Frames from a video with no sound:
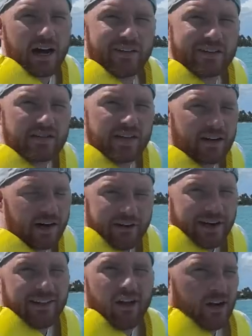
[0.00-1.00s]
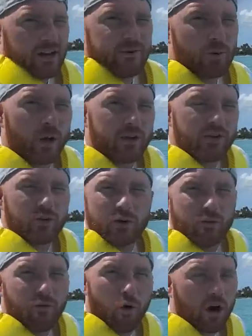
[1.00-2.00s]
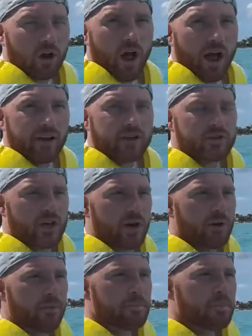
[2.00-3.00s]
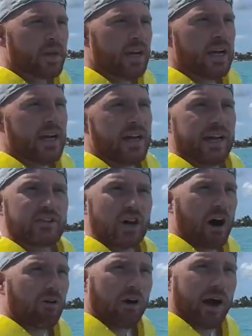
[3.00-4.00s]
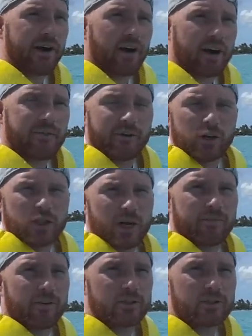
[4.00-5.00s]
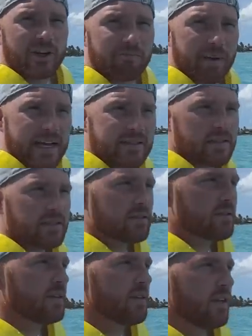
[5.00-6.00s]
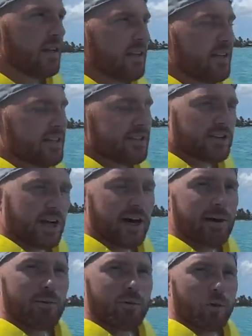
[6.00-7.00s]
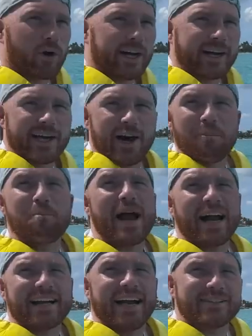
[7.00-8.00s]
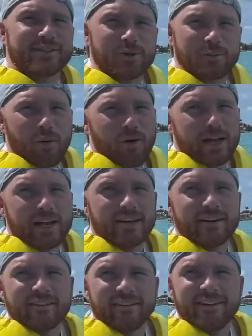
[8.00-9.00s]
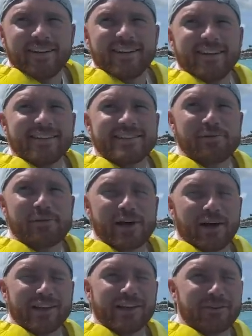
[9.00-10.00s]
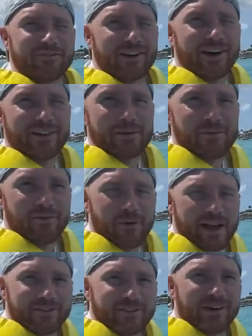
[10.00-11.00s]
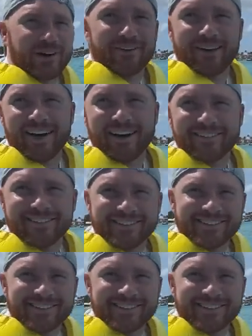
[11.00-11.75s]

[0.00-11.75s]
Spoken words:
on this thing all day long if you want to, till 4 o'clock. So it's all run on a first come first serve basis. So we're gonna go back out to the point, see if we can go a little further before we have to turn around.